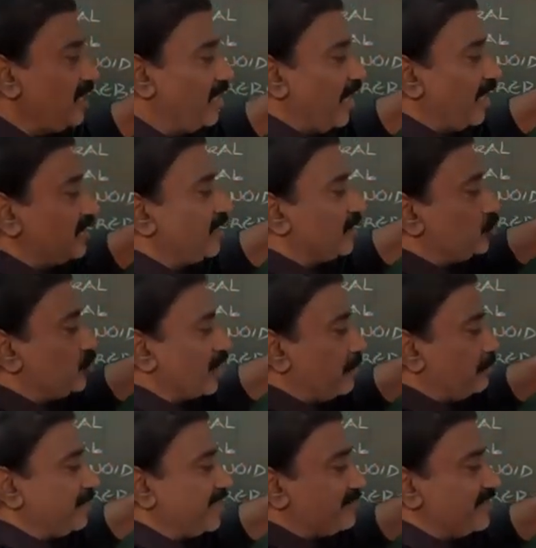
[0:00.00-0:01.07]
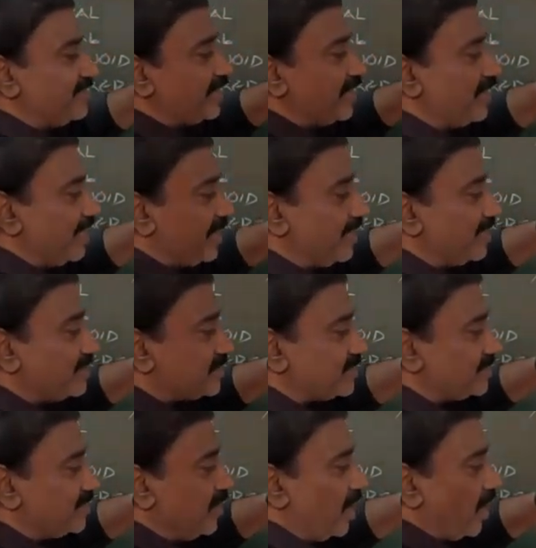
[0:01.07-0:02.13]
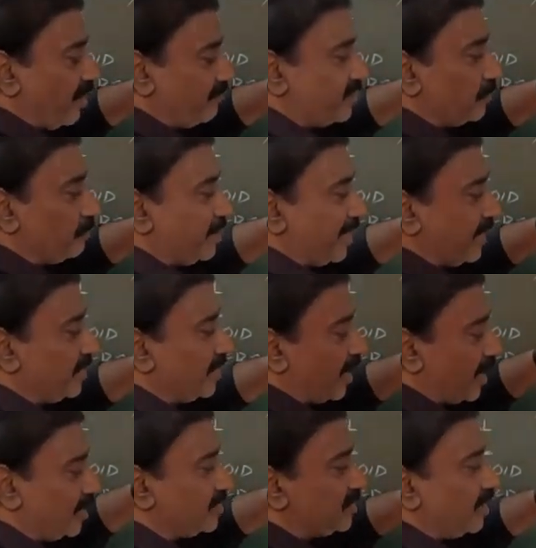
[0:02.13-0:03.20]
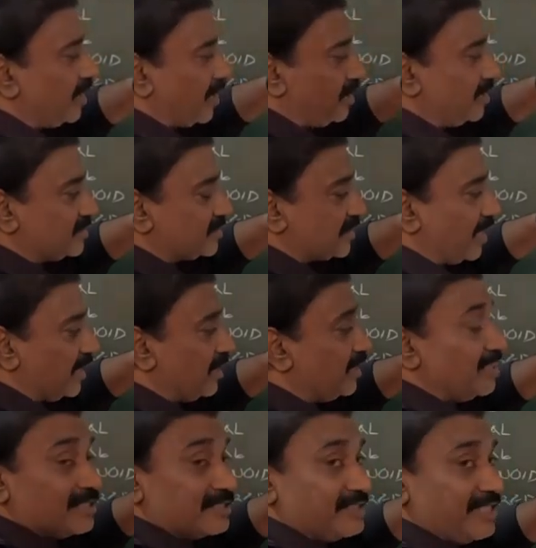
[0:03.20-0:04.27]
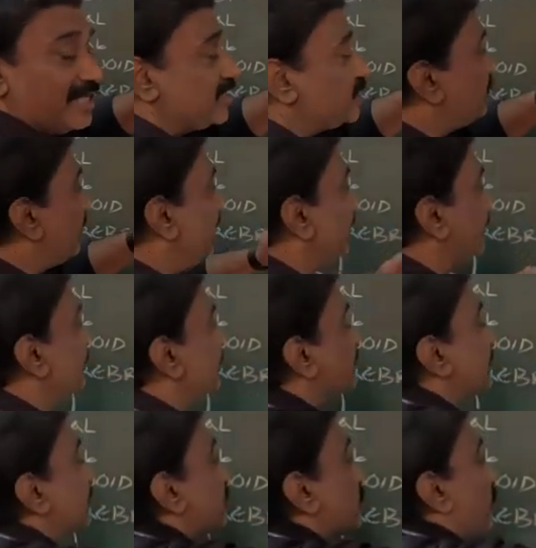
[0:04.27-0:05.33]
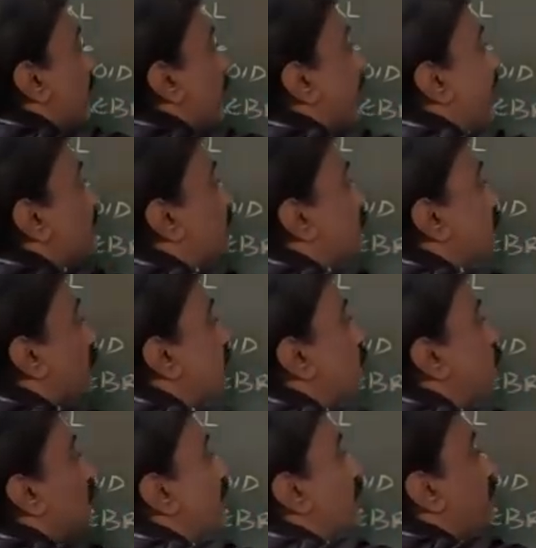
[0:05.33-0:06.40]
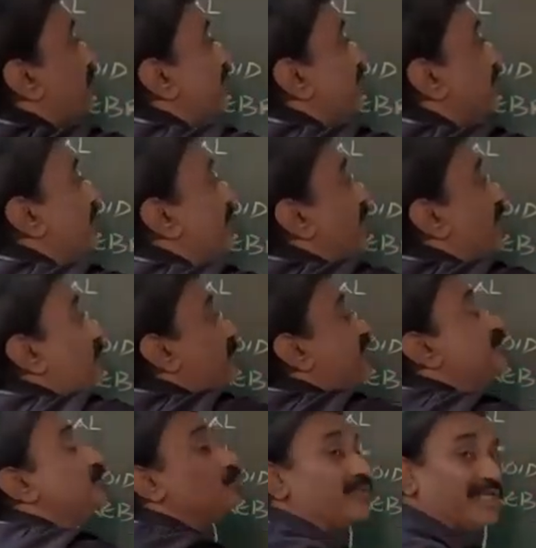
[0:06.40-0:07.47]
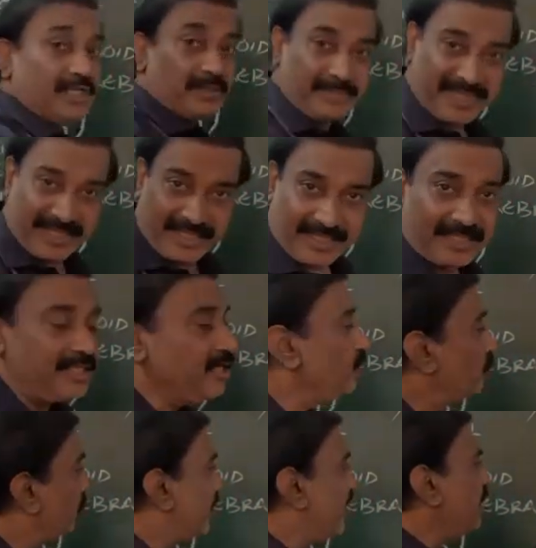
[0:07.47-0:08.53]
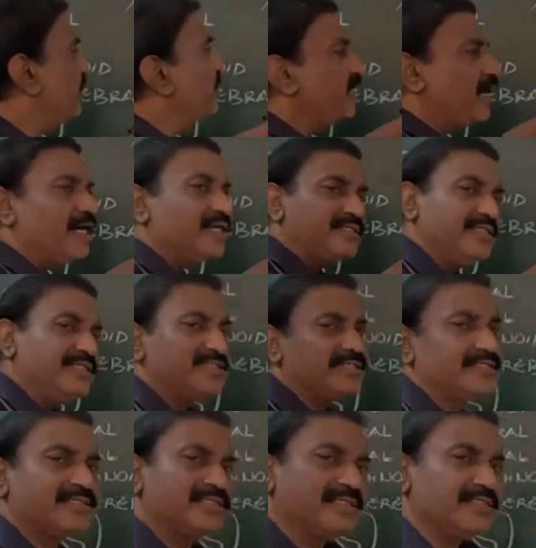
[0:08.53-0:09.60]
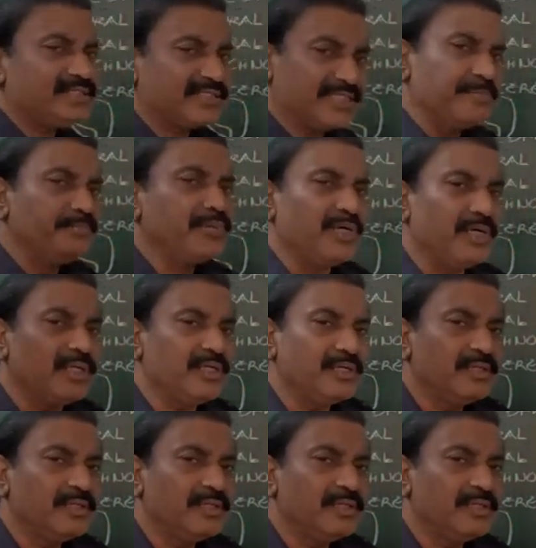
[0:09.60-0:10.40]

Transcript: and the dura, between the layers of the brain and the skull, there is bleeding. This is called extradural bleeding or epidural bleeding. Okay, and this is simple.